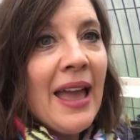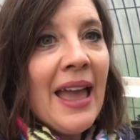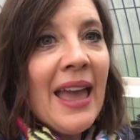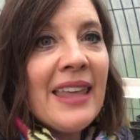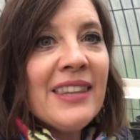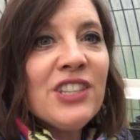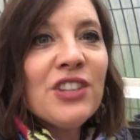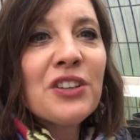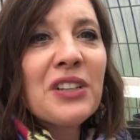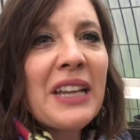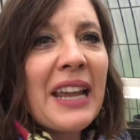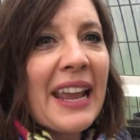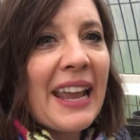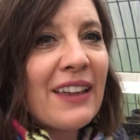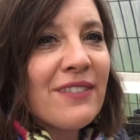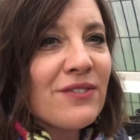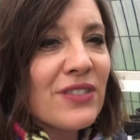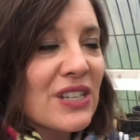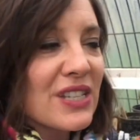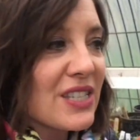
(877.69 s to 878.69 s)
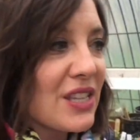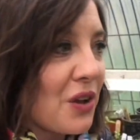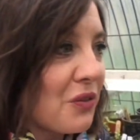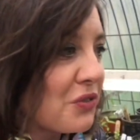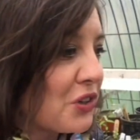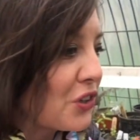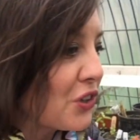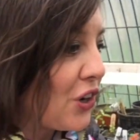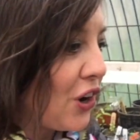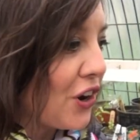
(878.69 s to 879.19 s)
And your canvas
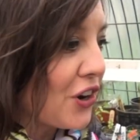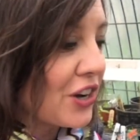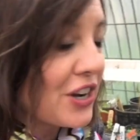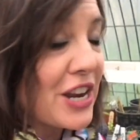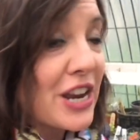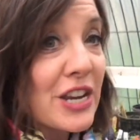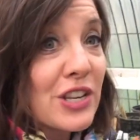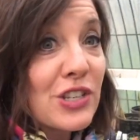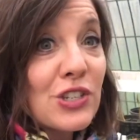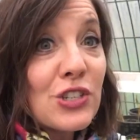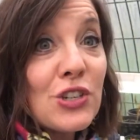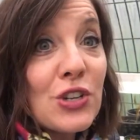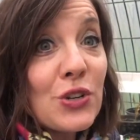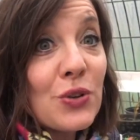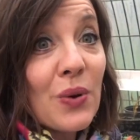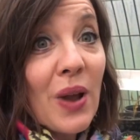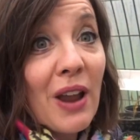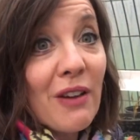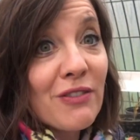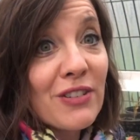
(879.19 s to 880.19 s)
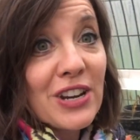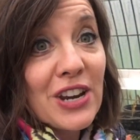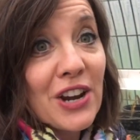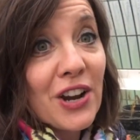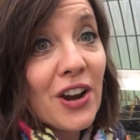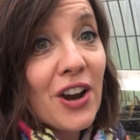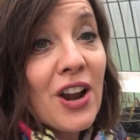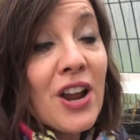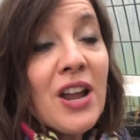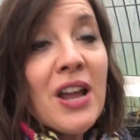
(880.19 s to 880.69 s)
of your garden is new every
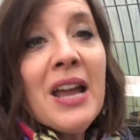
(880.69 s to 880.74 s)
year.